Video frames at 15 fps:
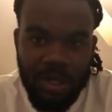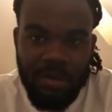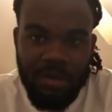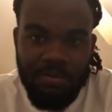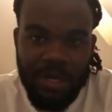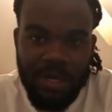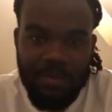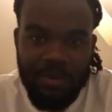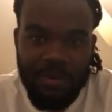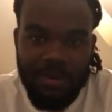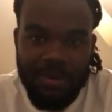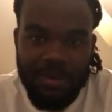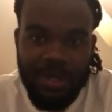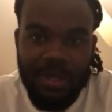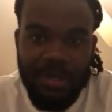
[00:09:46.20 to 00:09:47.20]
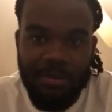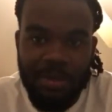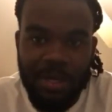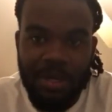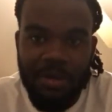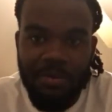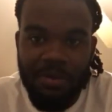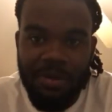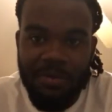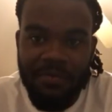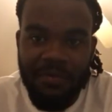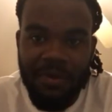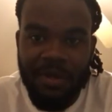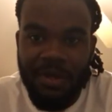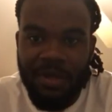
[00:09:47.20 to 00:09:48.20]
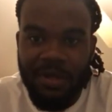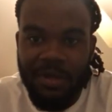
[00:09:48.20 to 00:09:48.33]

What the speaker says: the man when you seen the man? What the fuck?